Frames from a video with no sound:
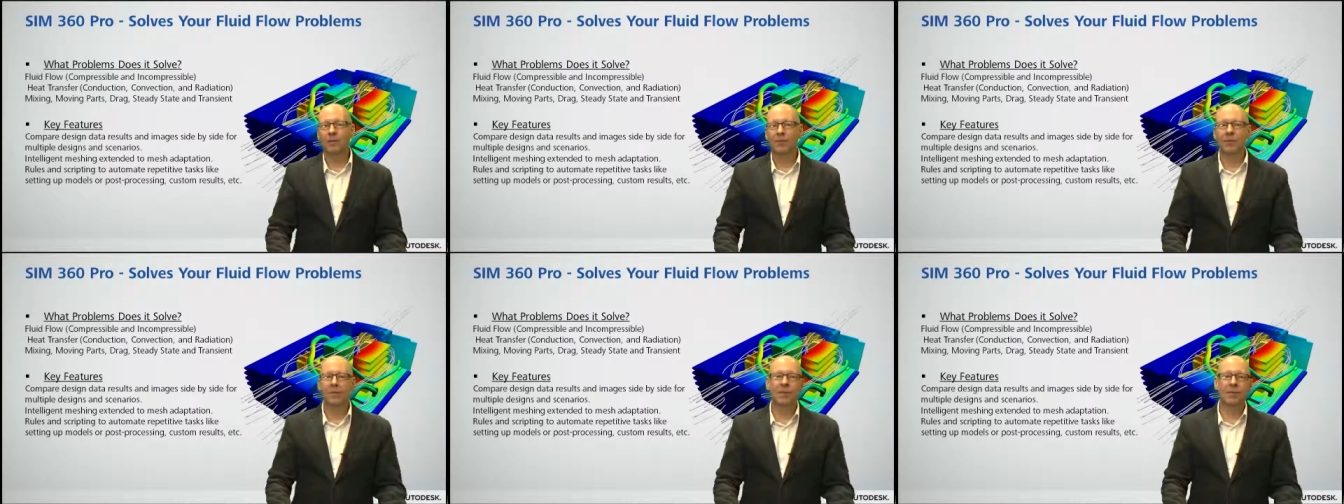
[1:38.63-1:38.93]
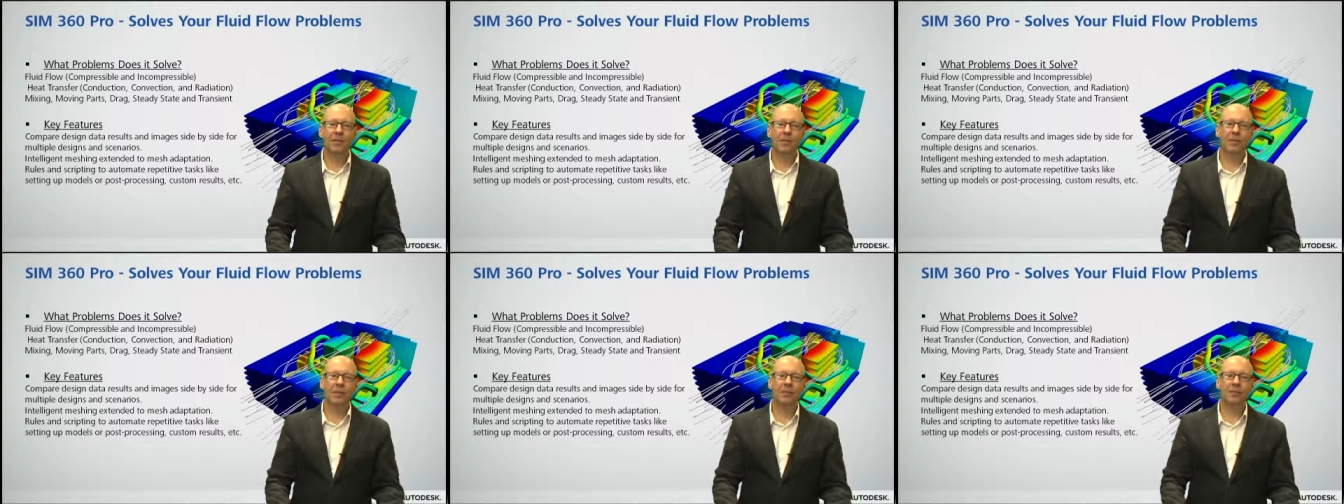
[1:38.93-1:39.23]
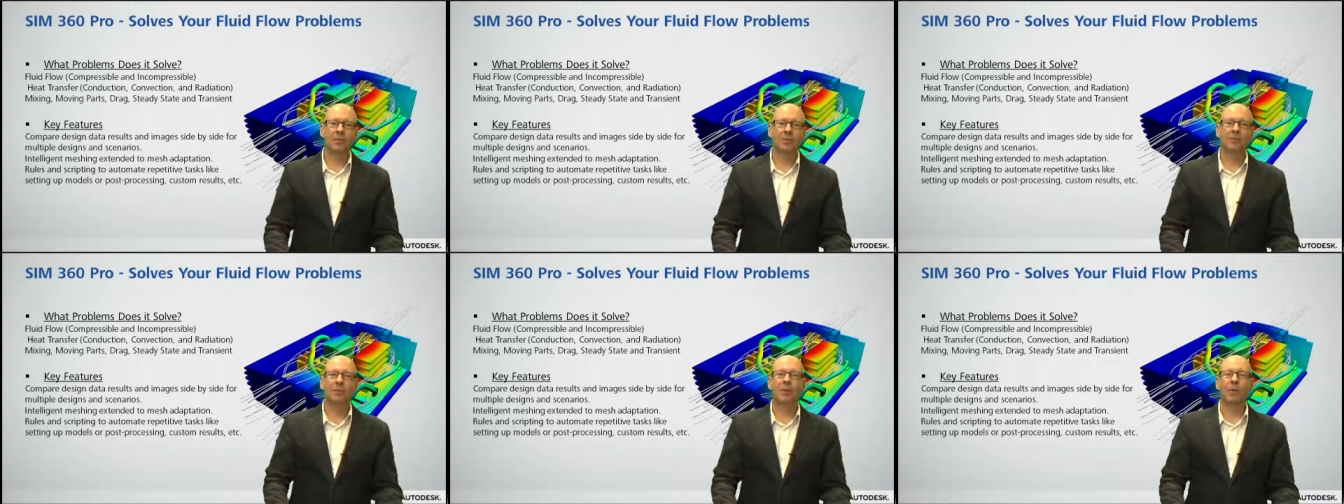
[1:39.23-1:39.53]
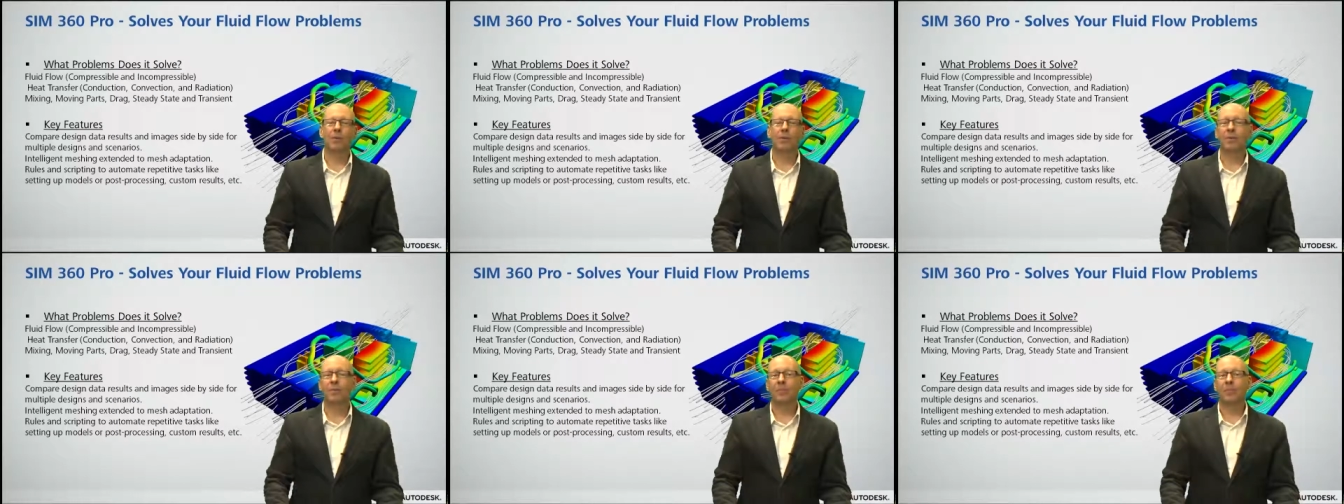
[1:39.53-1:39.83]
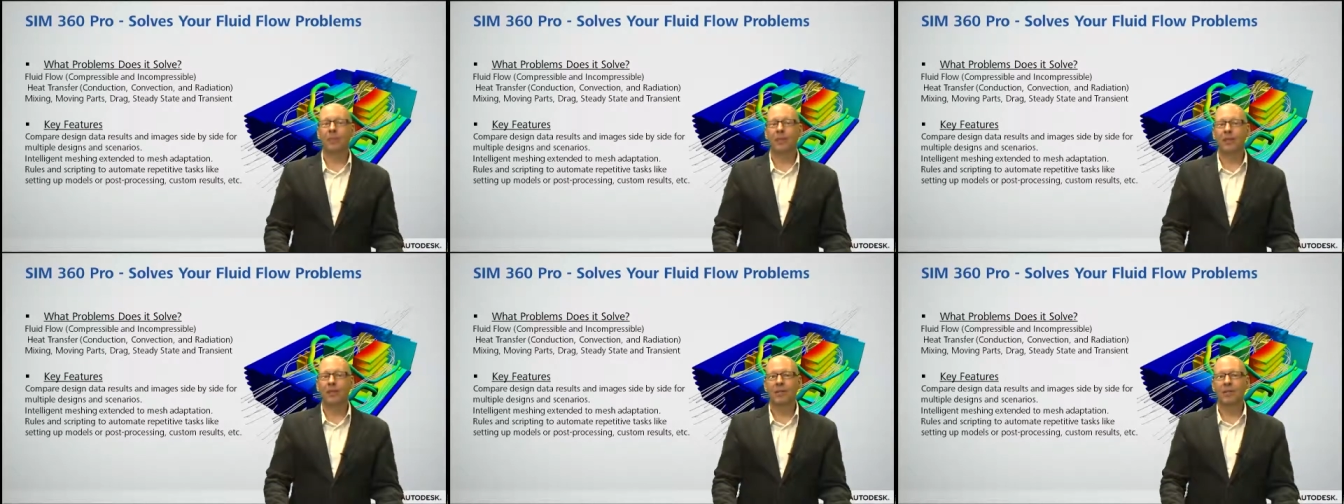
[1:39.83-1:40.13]
So this includes both
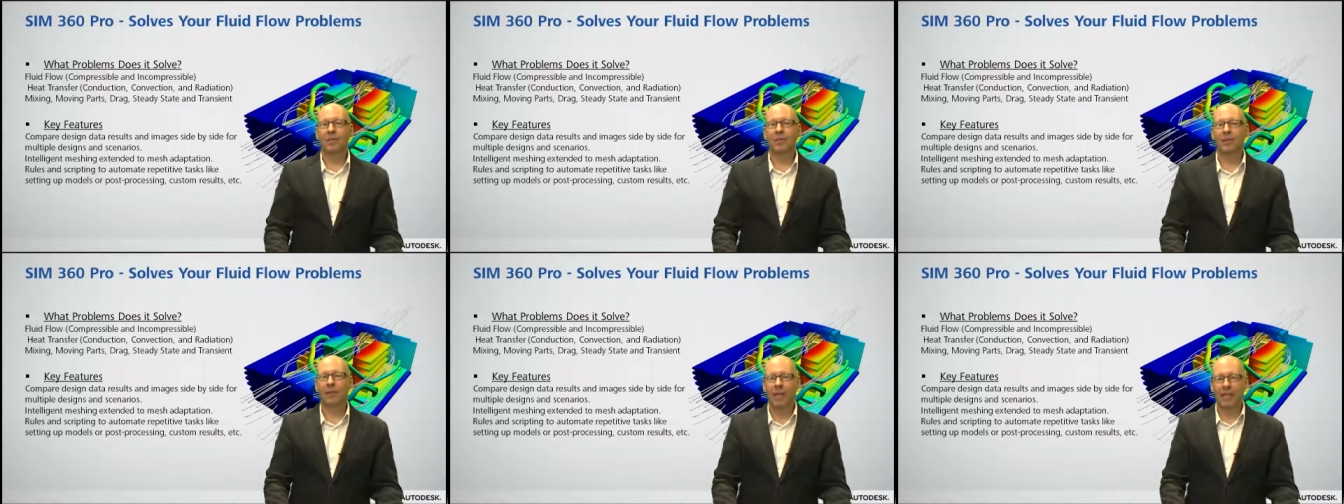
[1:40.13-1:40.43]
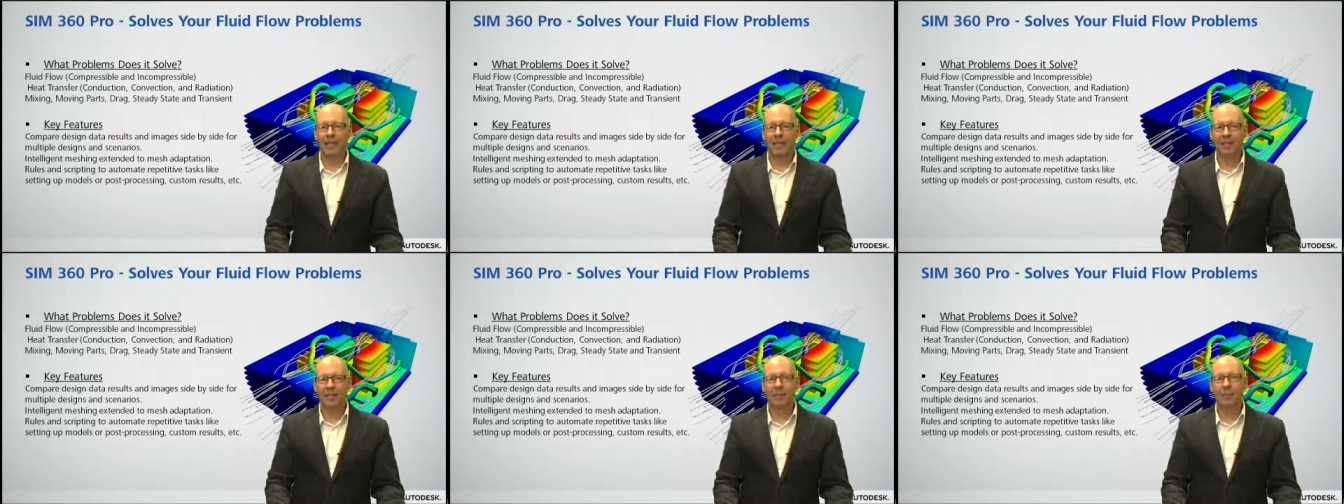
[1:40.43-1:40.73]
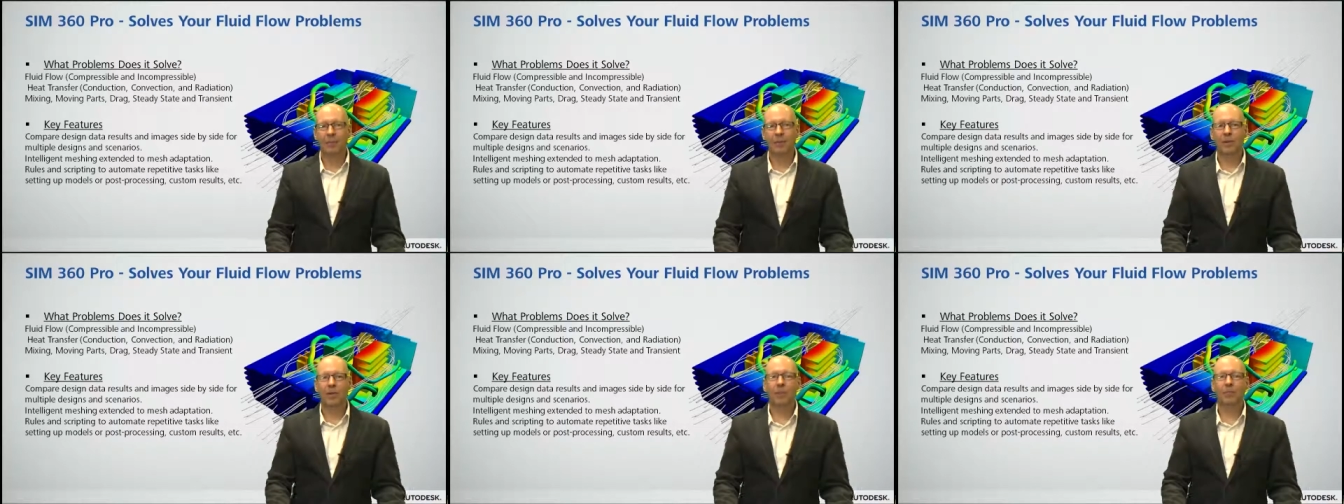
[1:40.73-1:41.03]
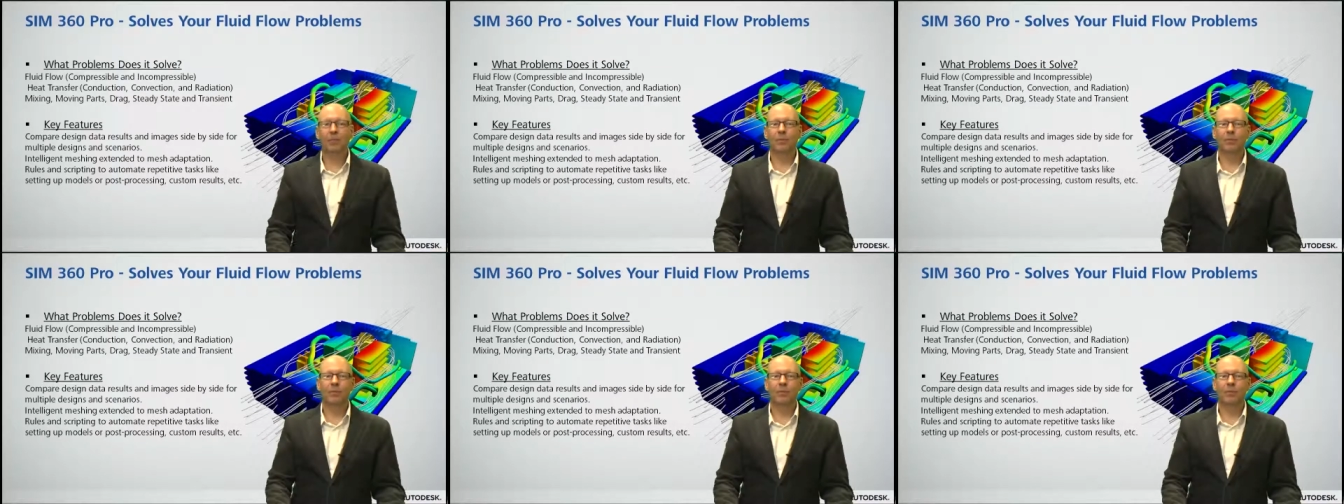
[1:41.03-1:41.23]
compressible and incompressible